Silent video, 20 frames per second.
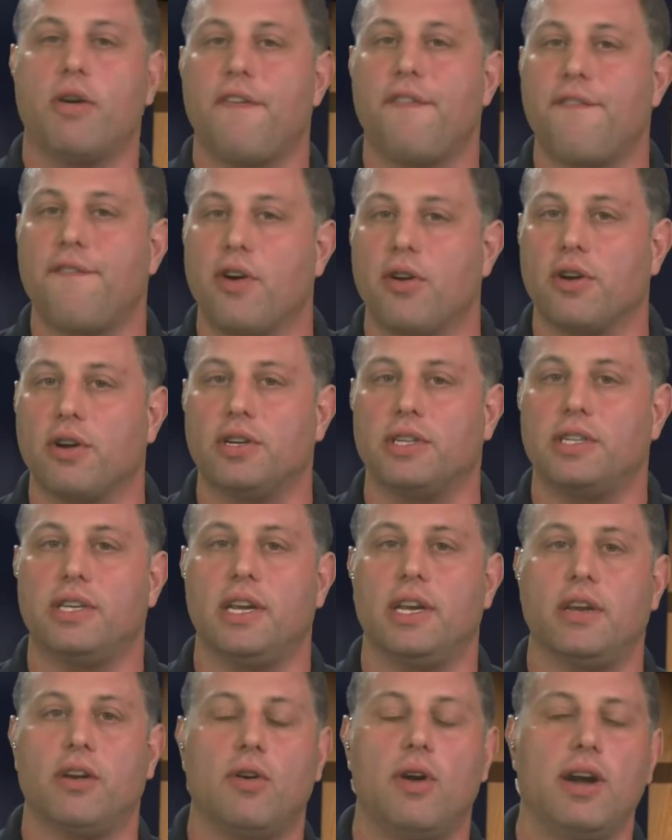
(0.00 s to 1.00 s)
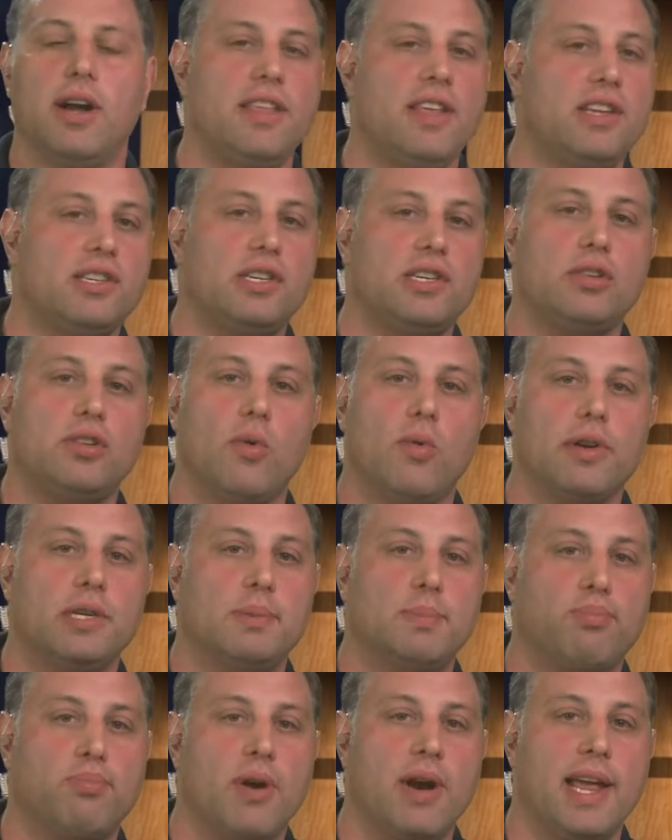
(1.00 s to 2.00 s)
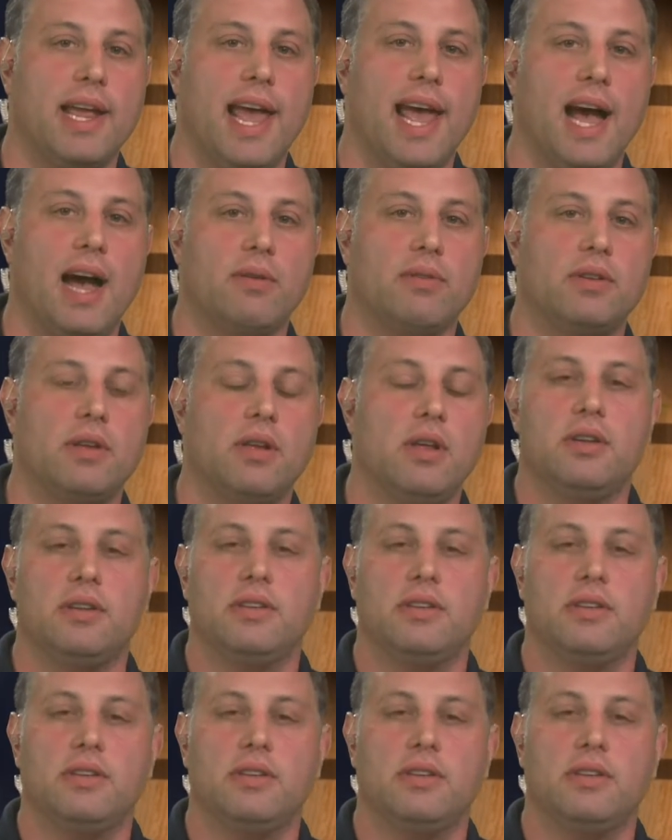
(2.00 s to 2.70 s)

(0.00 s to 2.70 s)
or Ferguson or any of these stories break out,